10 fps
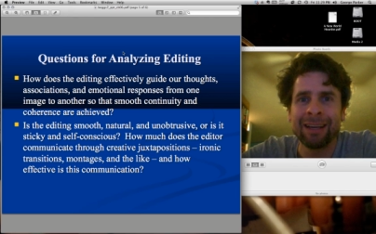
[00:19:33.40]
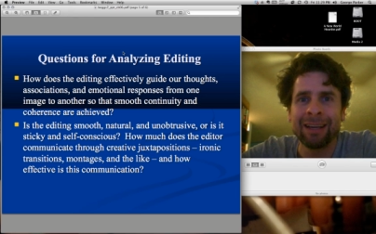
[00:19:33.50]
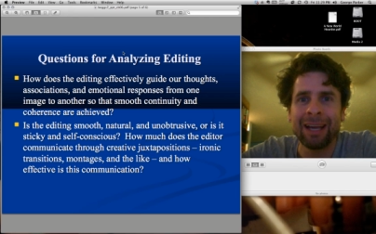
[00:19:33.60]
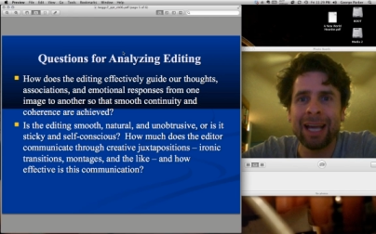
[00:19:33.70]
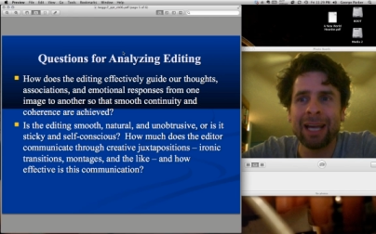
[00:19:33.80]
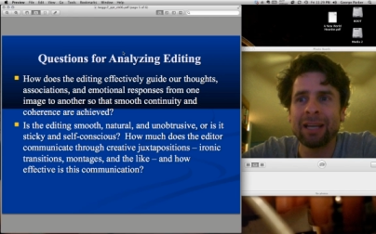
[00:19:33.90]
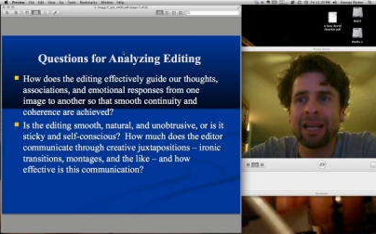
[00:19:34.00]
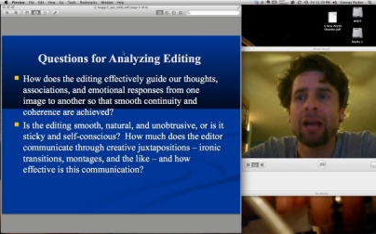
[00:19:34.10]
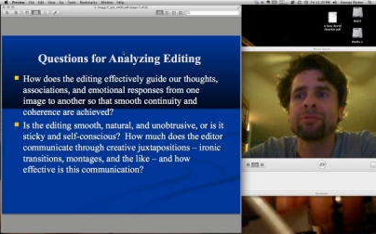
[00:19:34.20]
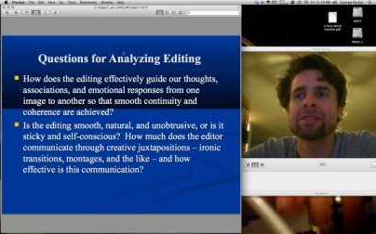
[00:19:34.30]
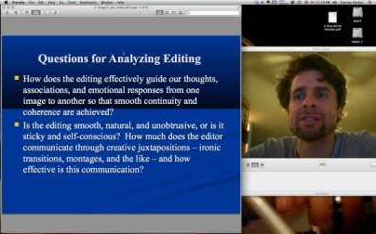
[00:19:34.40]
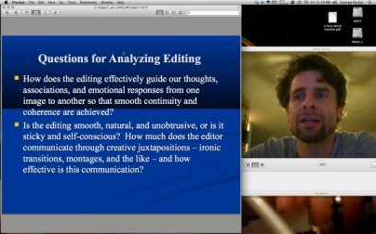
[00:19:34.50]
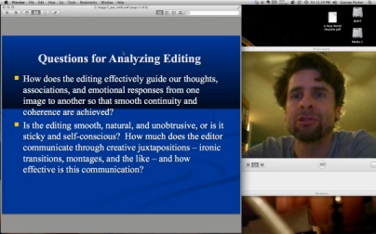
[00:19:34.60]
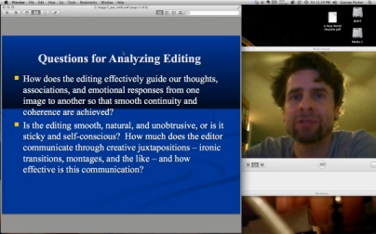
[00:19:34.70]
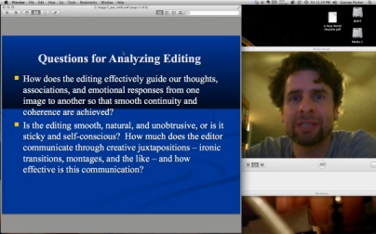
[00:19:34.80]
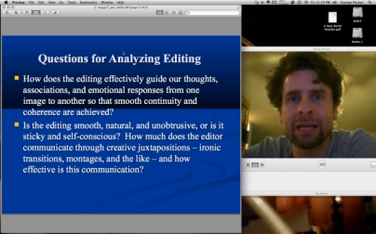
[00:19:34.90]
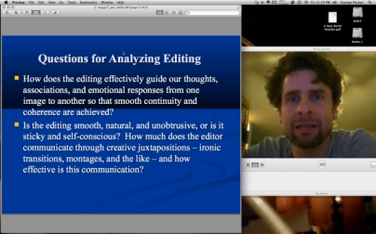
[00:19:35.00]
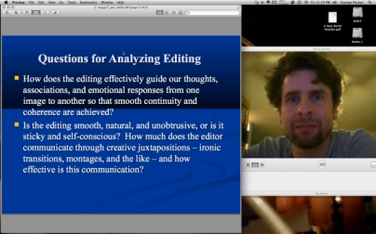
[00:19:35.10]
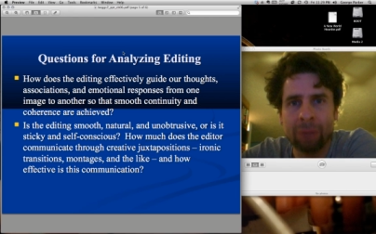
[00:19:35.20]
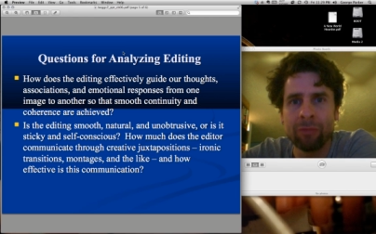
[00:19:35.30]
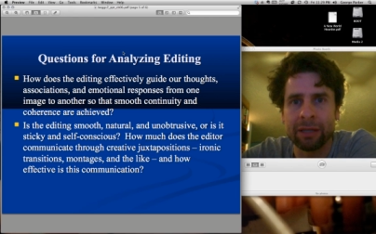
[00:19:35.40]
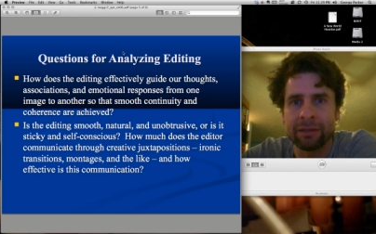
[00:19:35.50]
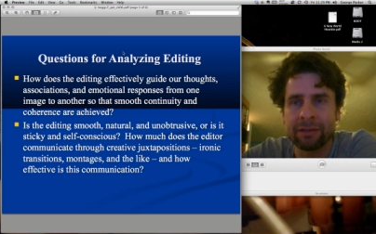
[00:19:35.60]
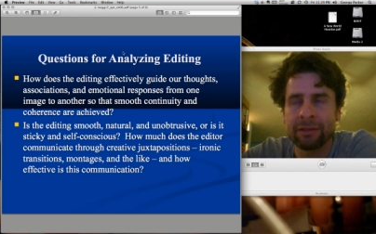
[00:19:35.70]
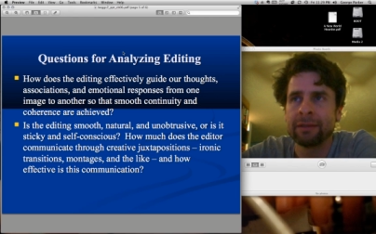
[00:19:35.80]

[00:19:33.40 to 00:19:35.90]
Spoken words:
and it helps us understand the moment.